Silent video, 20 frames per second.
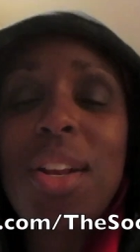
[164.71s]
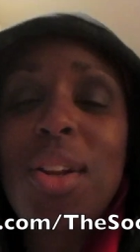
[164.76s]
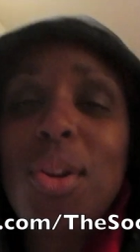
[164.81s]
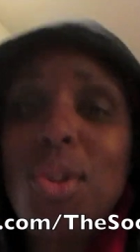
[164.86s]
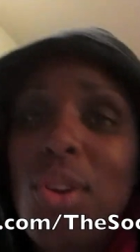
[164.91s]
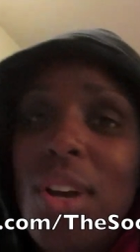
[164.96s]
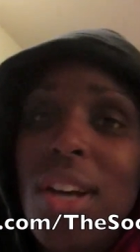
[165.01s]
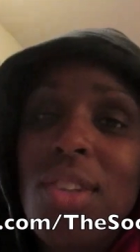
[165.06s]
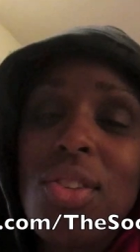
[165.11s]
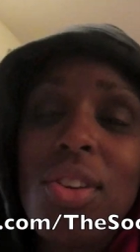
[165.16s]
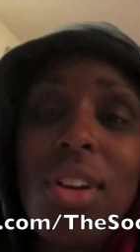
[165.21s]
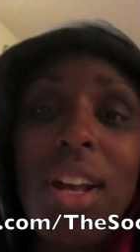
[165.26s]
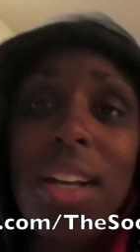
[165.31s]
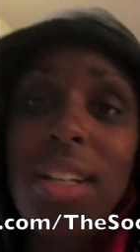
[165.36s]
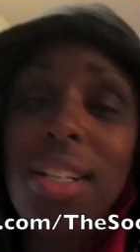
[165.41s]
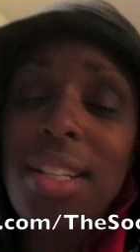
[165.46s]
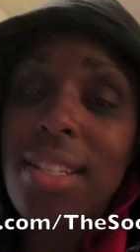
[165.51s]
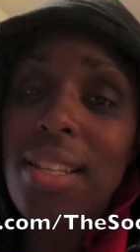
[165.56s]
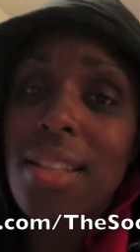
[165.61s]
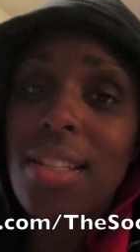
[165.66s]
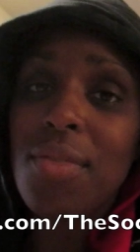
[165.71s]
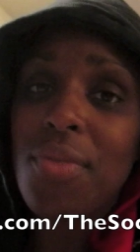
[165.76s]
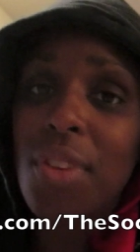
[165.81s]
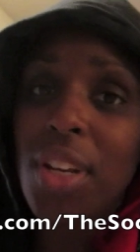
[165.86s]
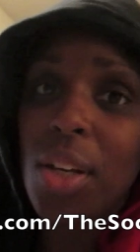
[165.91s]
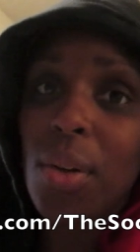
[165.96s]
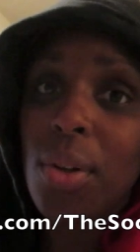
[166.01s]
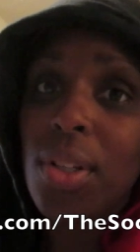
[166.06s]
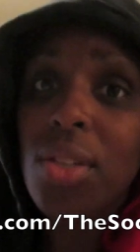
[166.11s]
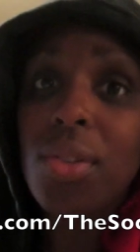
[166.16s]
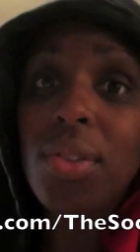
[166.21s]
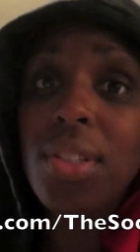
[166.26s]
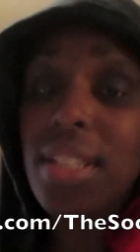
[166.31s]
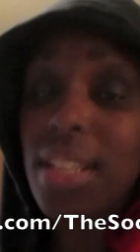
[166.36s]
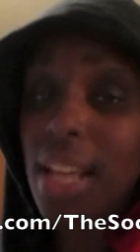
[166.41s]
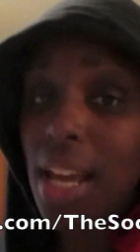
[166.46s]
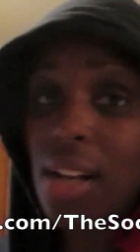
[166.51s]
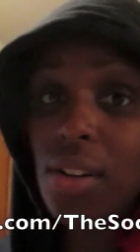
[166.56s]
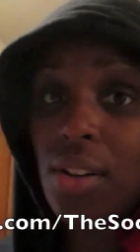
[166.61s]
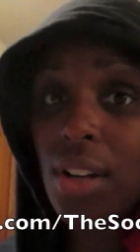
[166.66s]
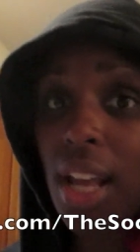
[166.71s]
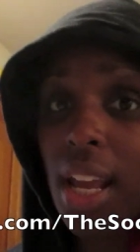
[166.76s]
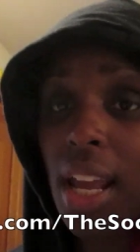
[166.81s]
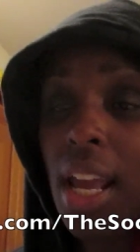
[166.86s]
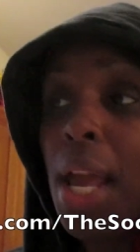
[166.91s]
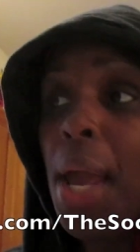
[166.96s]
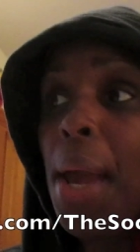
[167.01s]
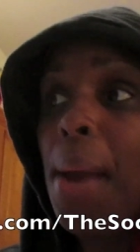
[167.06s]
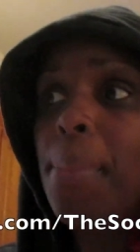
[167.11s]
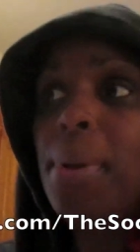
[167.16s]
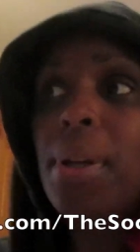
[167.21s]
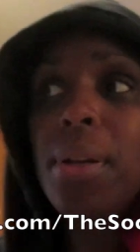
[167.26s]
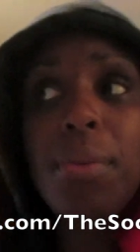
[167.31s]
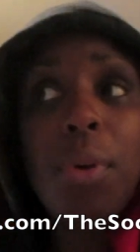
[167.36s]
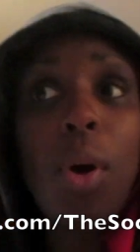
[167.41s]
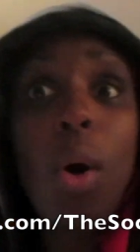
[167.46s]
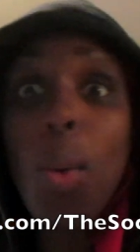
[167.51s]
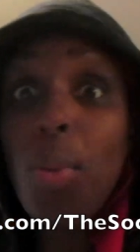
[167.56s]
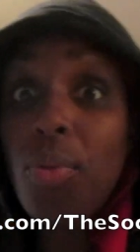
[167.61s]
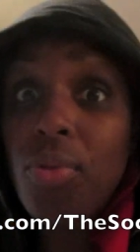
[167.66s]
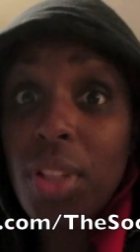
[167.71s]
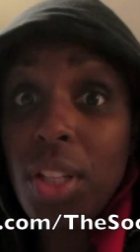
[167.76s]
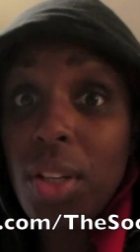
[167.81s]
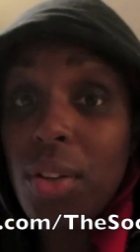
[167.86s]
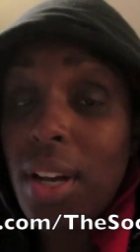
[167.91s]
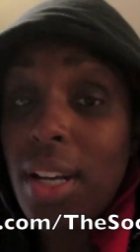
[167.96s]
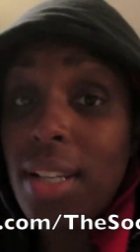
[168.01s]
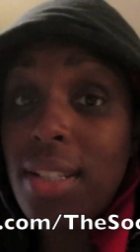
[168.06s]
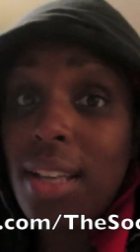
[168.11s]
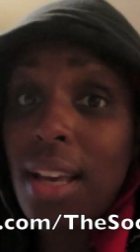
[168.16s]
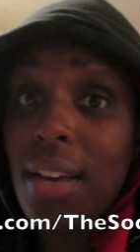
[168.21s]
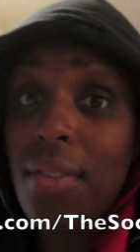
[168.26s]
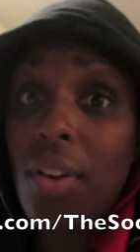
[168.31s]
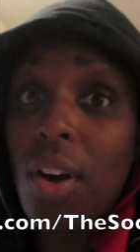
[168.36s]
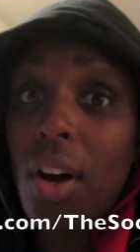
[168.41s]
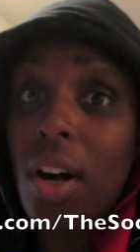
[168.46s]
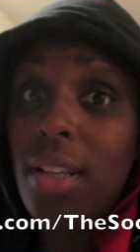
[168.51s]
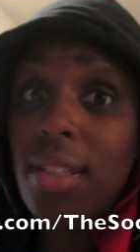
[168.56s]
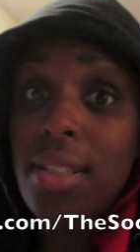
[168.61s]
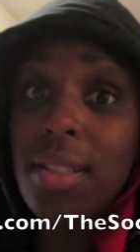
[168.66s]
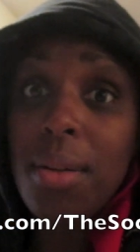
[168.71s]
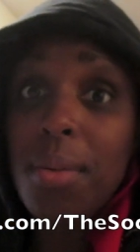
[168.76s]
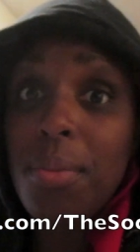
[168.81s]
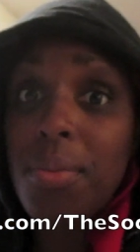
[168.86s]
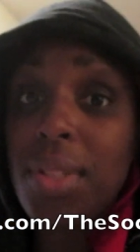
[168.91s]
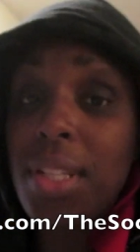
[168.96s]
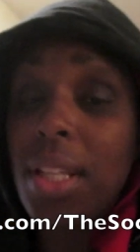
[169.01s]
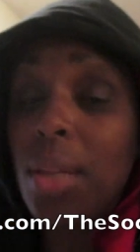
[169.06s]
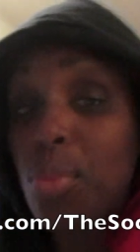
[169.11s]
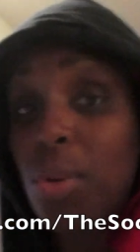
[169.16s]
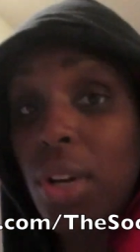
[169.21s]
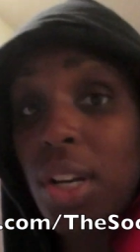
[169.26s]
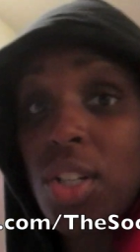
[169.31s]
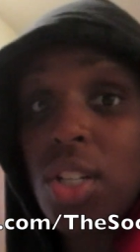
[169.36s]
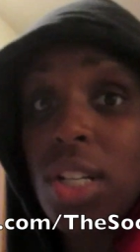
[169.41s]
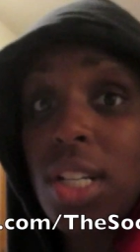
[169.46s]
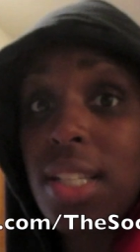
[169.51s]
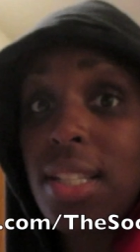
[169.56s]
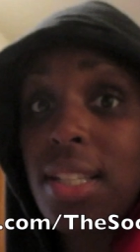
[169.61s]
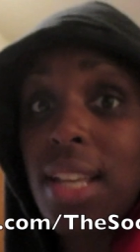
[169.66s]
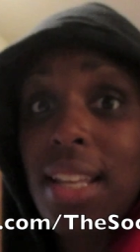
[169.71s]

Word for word: I know you guys are not gonna see this video until Saturday, but hopefully you guys have awesome celebrations.